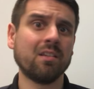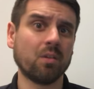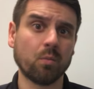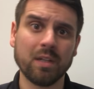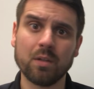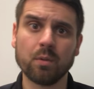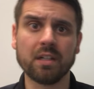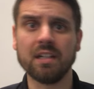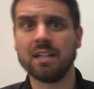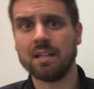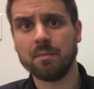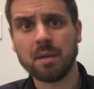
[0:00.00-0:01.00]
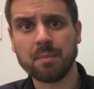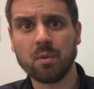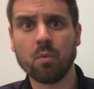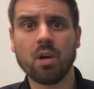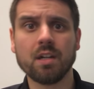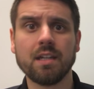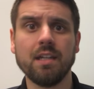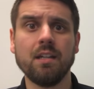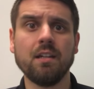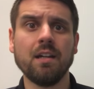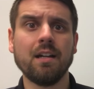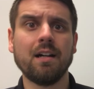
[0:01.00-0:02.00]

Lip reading: They're weak. We're getting them up and walking.